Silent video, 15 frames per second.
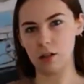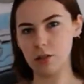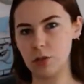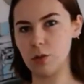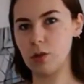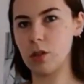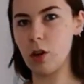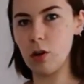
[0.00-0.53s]
I'll do
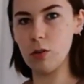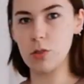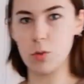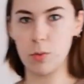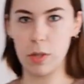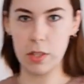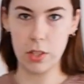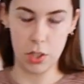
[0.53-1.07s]
a gold
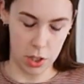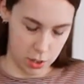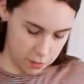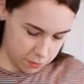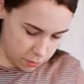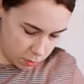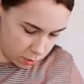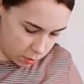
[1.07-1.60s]
one just
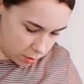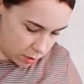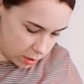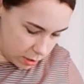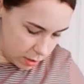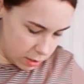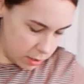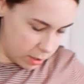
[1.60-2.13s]
for
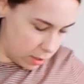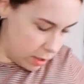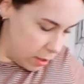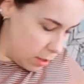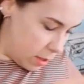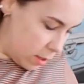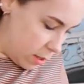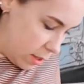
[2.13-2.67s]

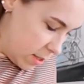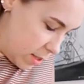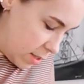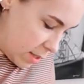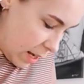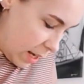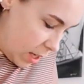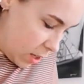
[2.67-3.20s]
the
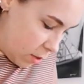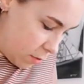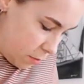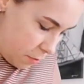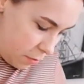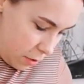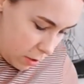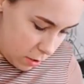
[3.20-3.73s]
sake
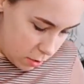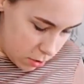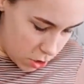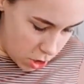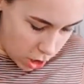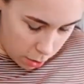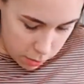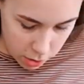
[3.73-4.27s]
of
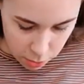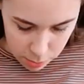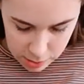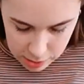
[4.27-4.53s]
showing you a